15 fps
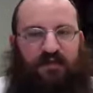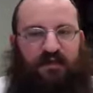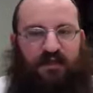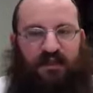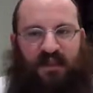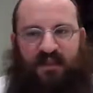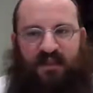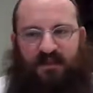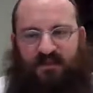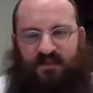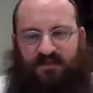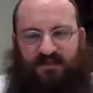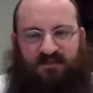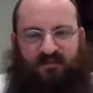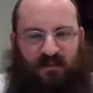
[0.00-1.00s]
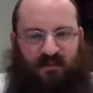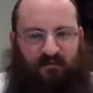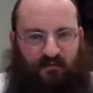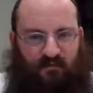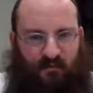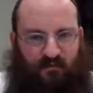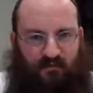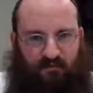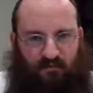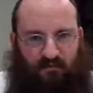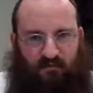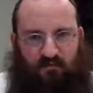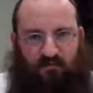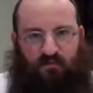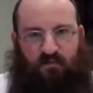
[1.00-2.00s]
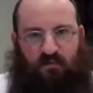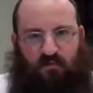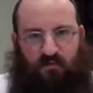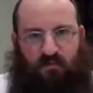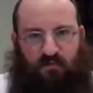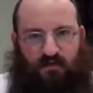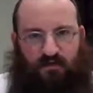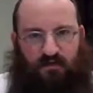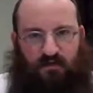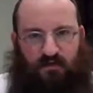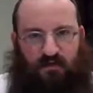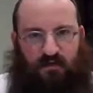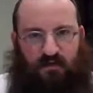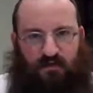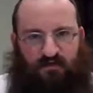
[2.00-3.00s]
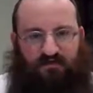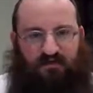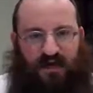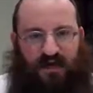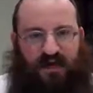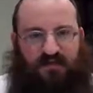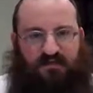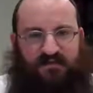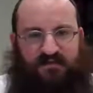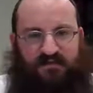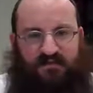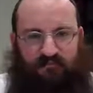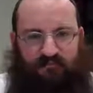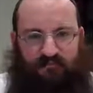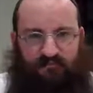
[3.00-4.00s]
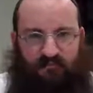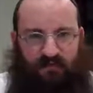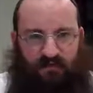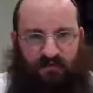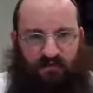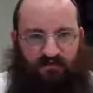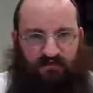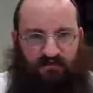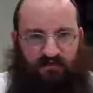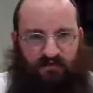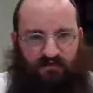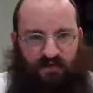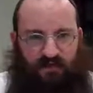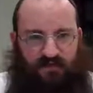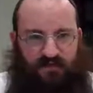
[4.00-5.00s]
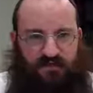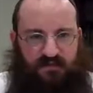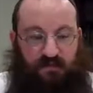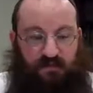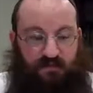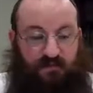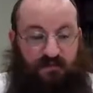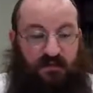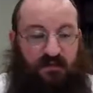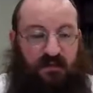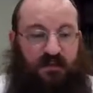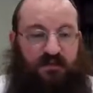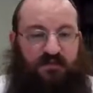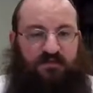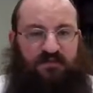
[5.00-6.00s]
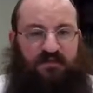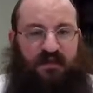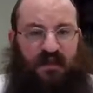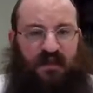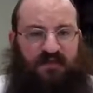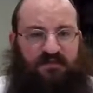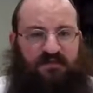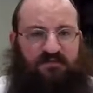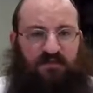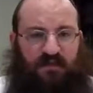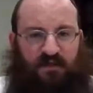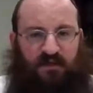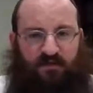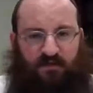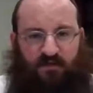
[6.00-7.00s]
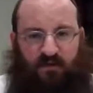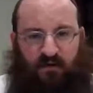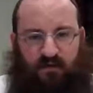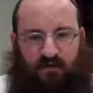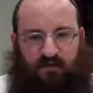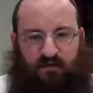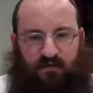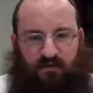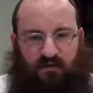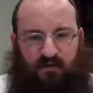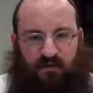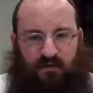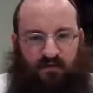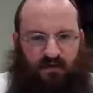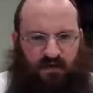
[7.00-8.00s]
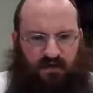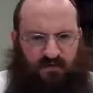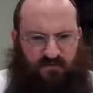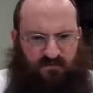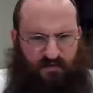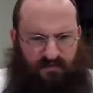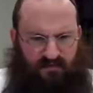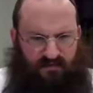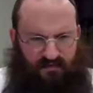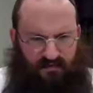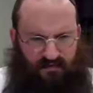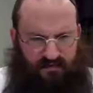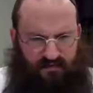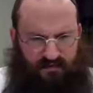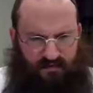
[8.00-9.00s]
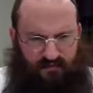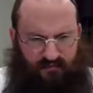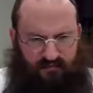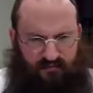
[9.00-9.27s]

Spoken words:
that is parallel to the da'as of the divine soul. Da'as being the one that translates